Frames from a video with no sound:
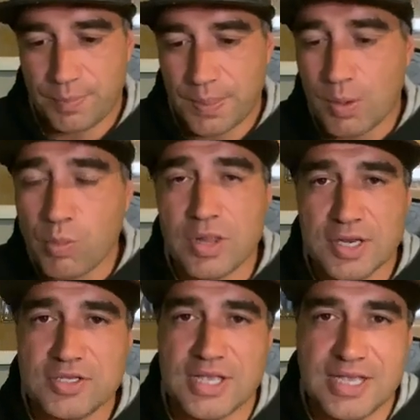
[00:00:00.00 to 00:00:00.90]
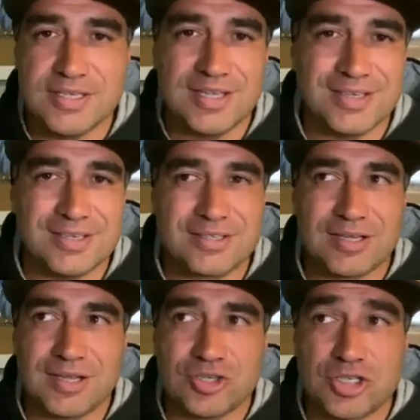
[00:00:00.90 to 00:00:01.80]
While it is easy
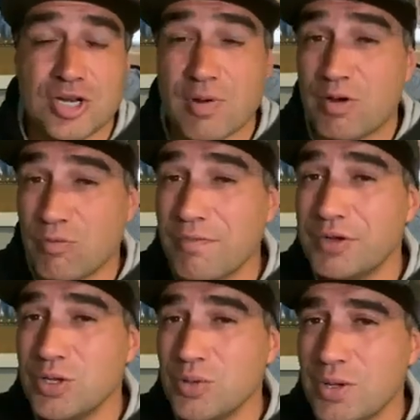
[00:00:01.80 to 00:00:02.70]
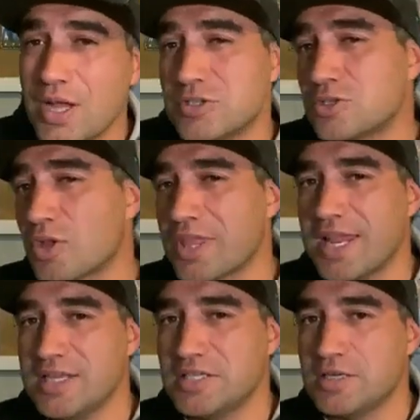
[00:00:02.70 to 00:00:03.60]
to generate revenue, it's not
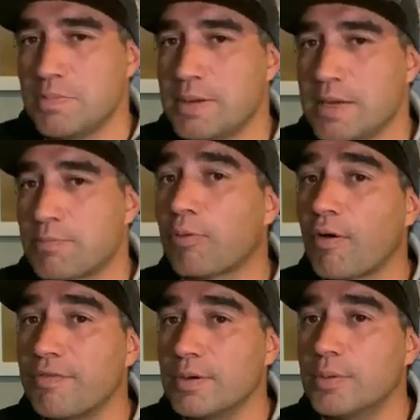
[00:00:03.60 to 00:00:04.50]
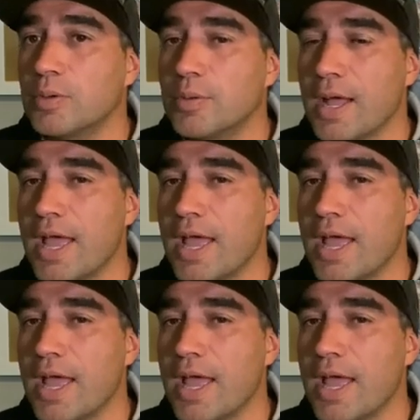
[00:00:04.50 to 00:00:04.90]
that easy to be profitable.